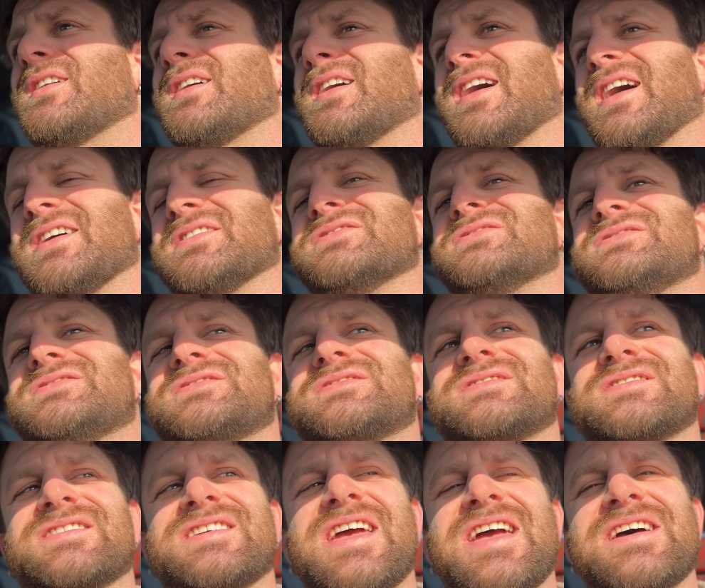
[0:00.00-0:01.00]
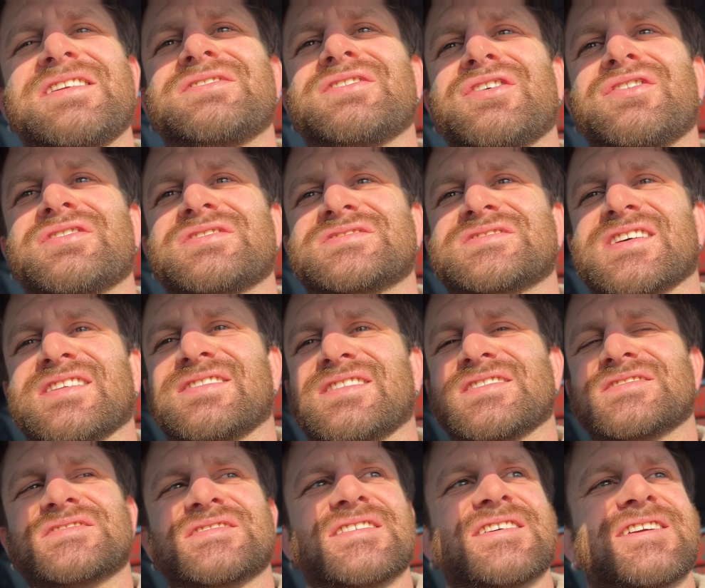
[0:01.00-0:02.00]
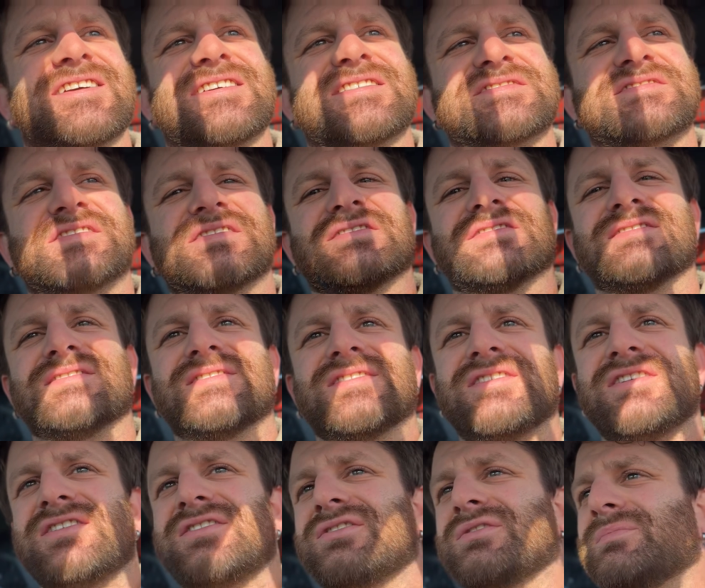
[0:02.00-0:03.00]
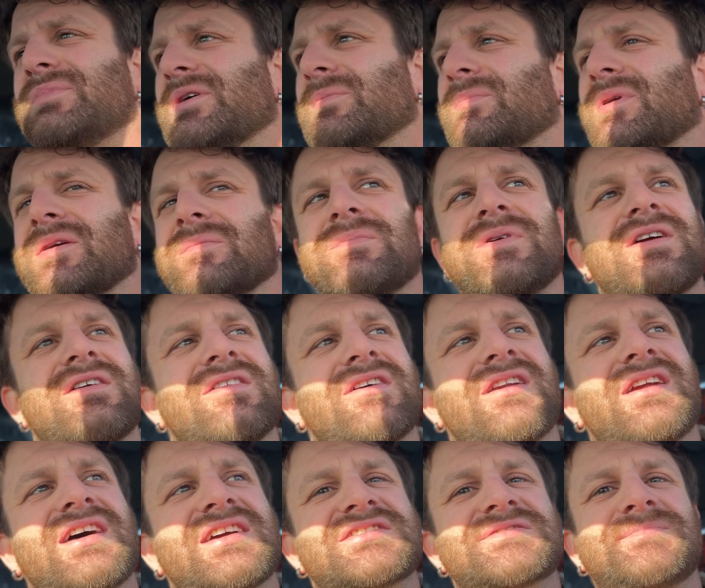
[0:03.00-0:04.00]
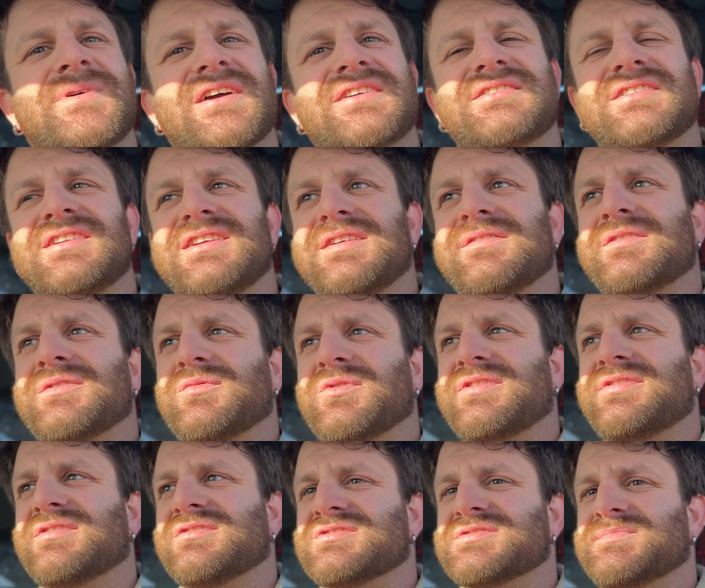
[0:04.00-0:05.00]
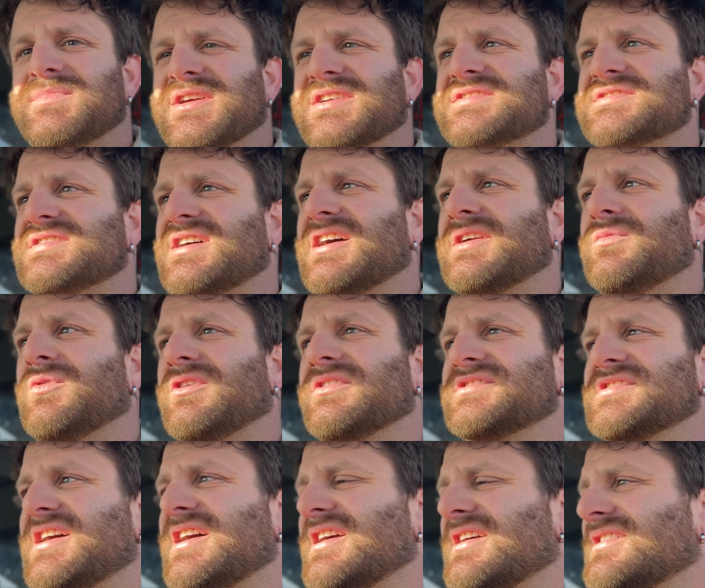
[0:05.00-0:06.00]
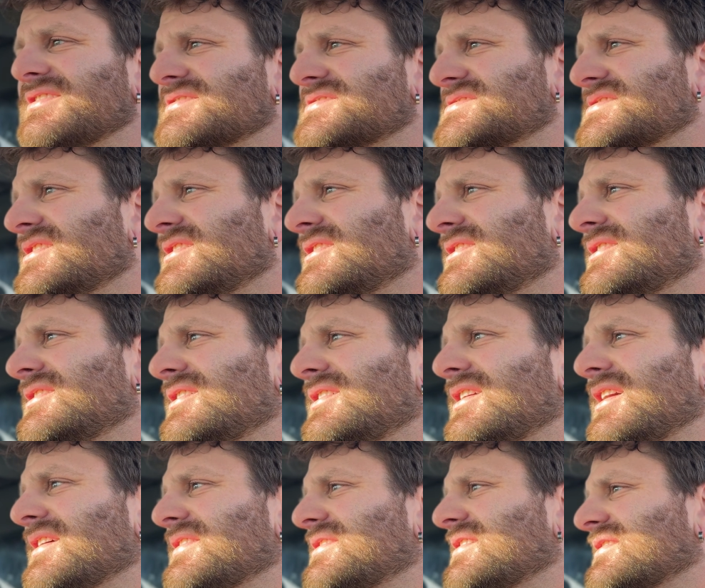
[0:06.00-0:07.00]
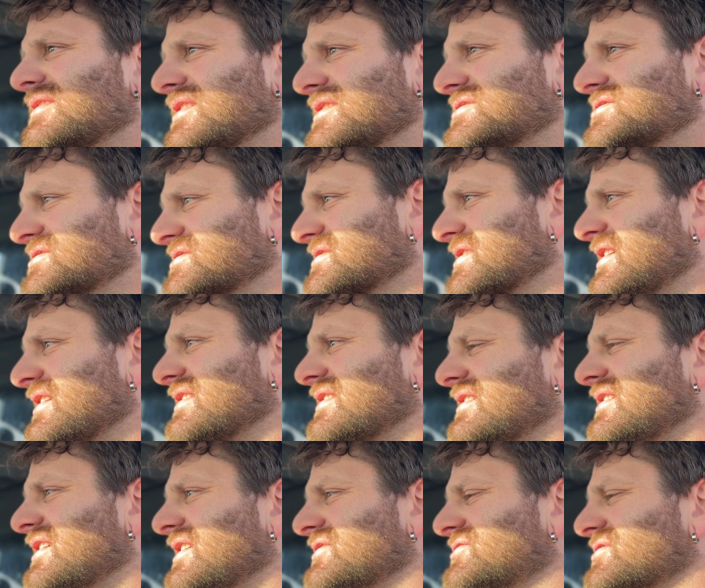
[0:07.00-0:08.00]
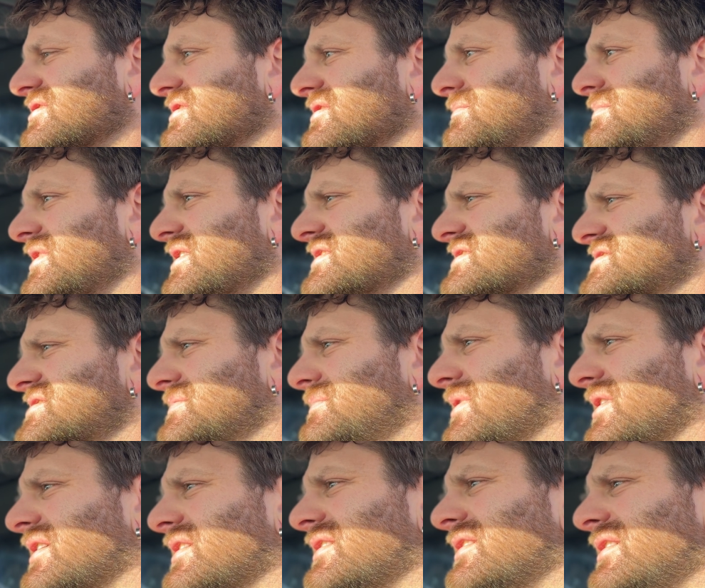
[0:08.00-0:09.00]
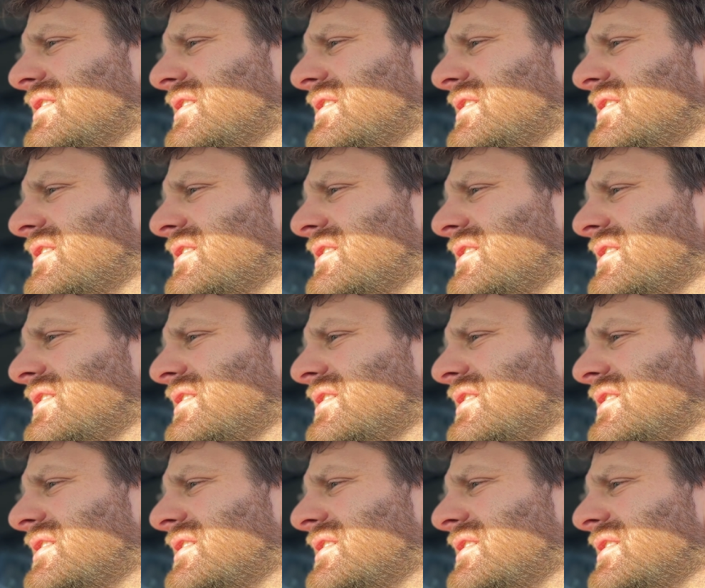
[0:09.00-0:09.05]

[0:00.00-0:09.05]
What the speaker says: I can notice that this thing is a little bit bumpier than I expected, even with those big sidewall tires. I think that's just kind of the nature of the beast. But